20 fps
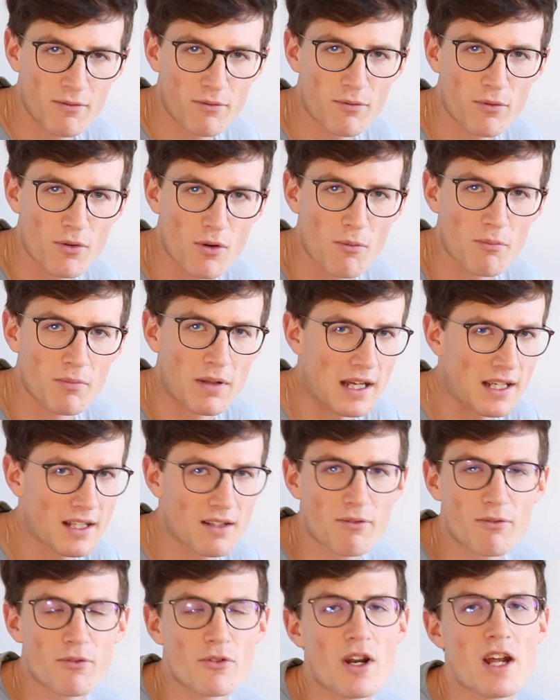from like
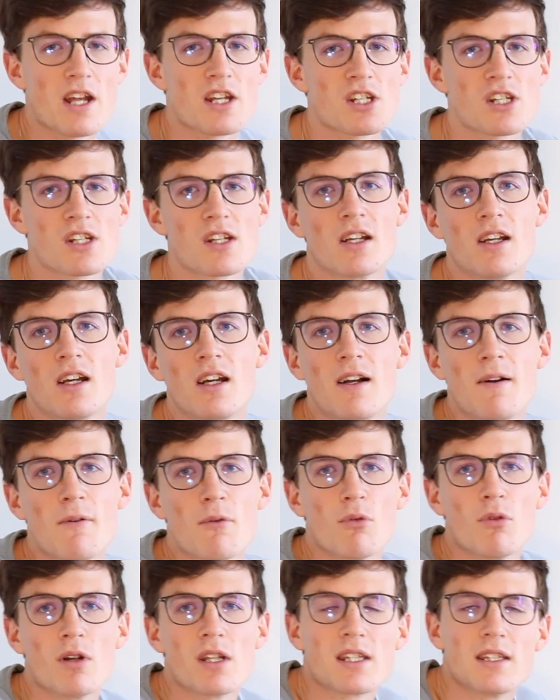fresh,
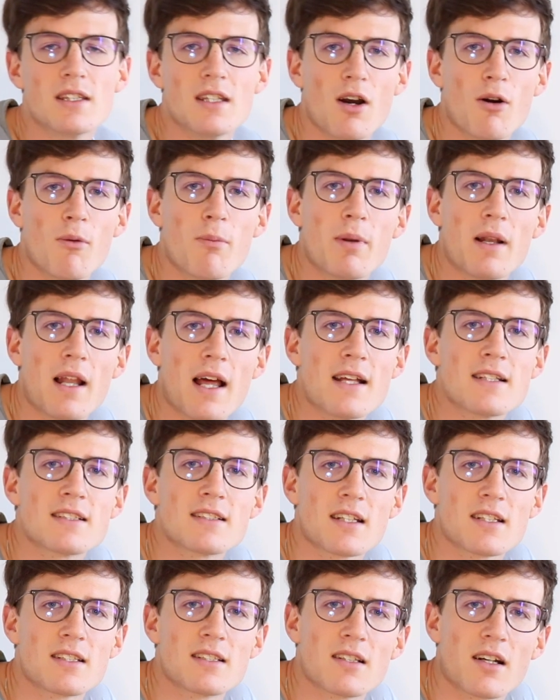with no
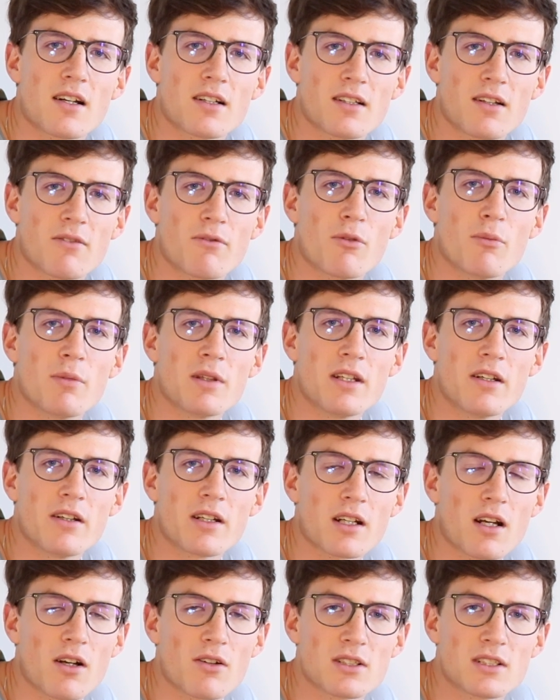plants. I started from a year
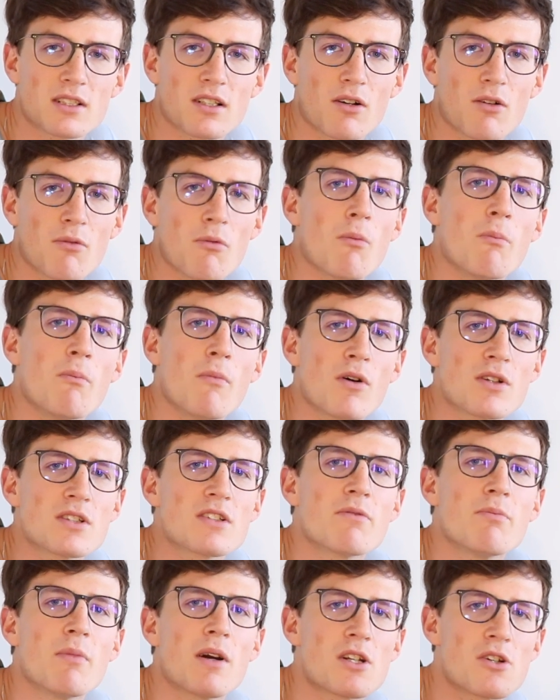ago. So most
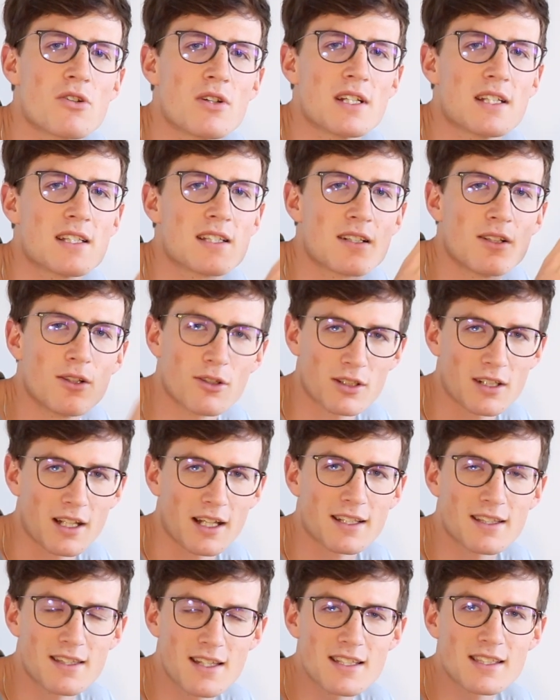of my trees look
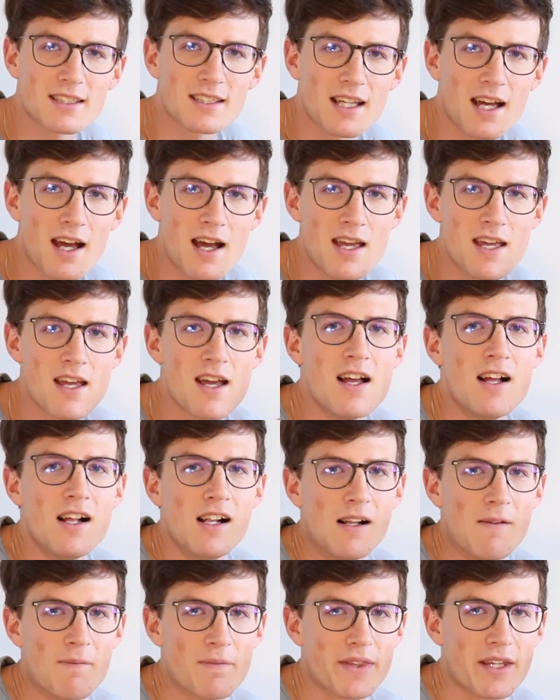like this guy.
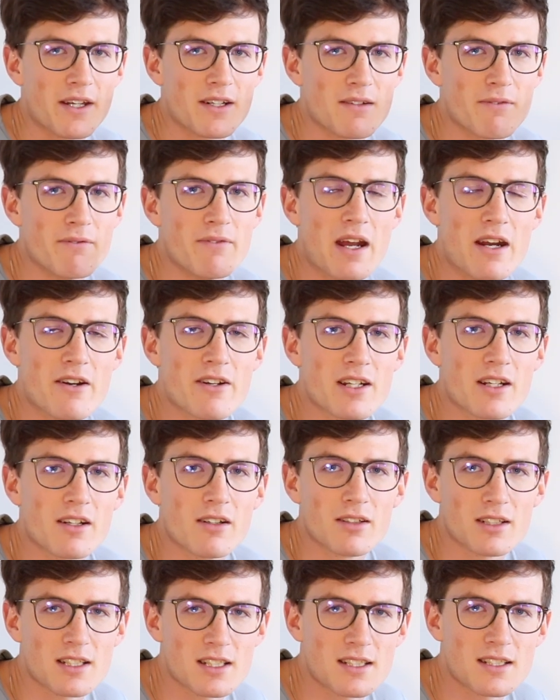They're in very
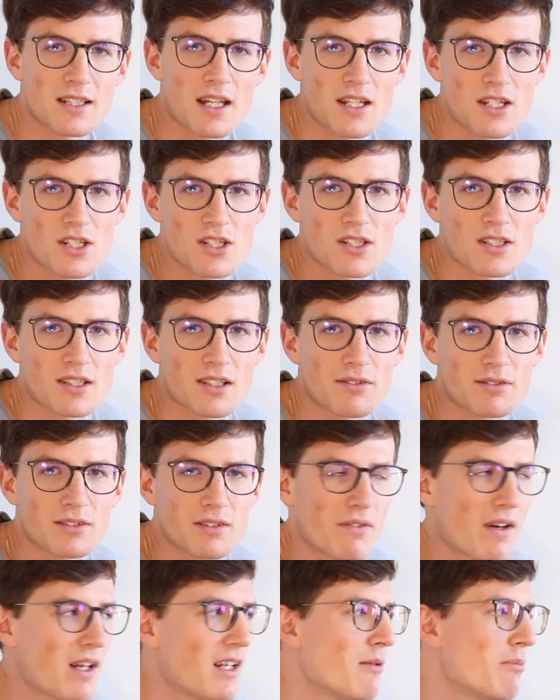early stages of
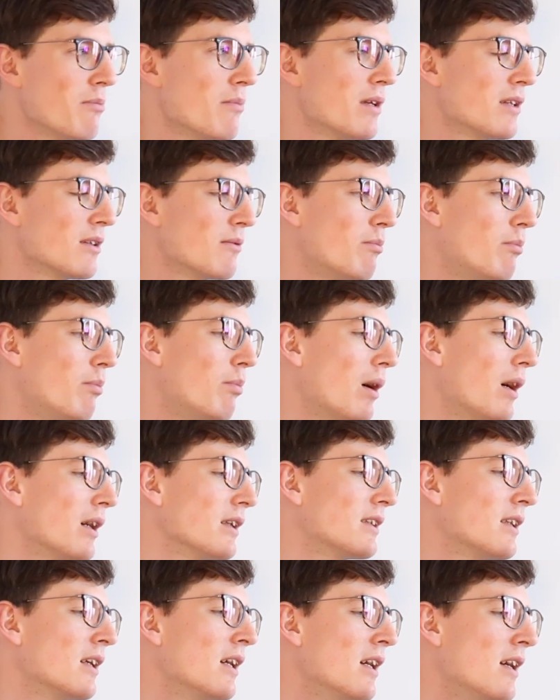development, but